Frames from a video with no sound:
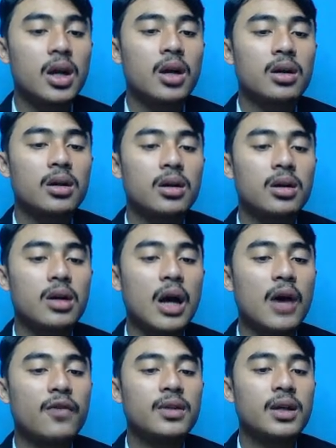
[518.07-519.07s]

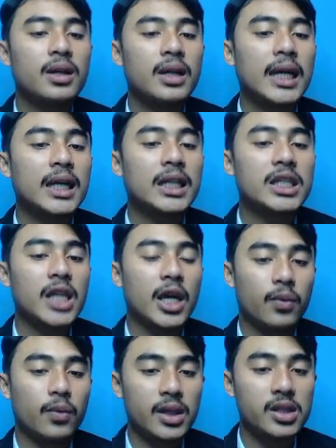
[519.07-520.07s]
of the English
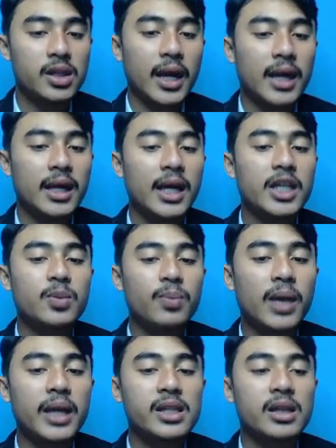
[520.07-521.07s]
language can
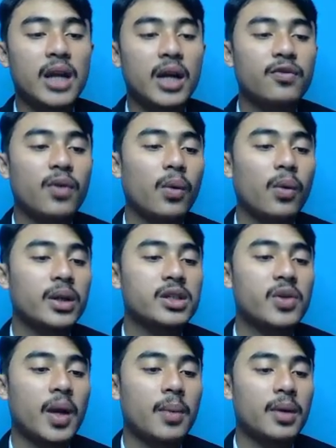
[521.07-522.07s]
explain straightforward
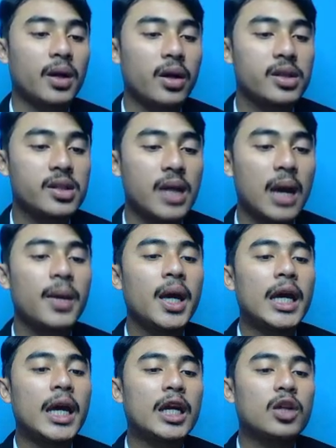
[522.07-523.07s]
grammar concepts,
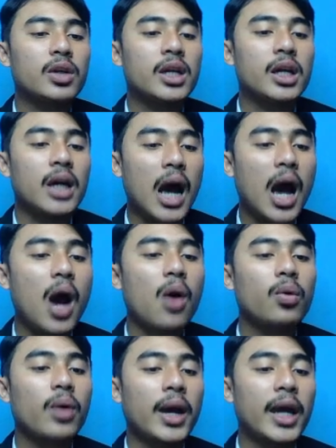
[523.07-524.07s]
including
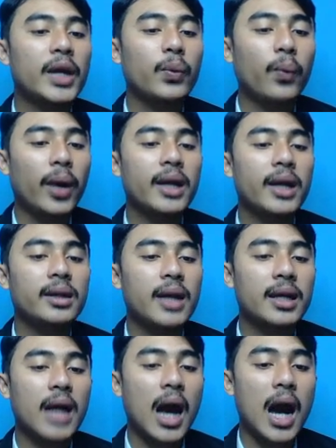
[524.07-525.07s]
how and when
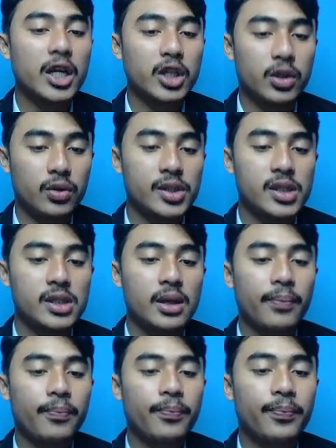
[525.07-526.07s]
they are used.
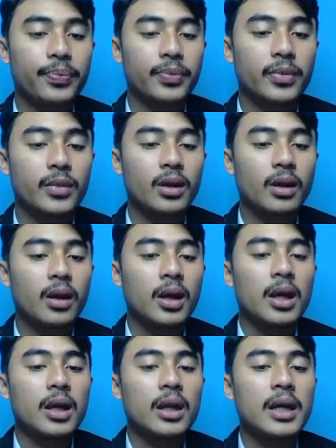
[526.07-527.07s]

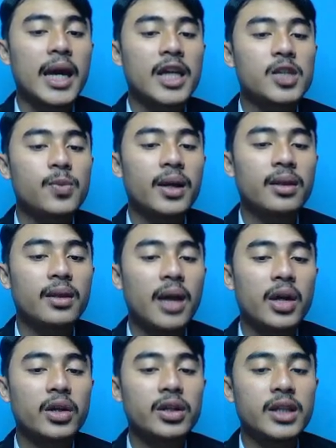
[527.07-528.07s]
They expect
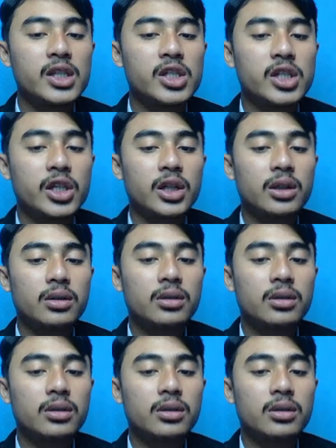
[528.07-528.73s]
their teacher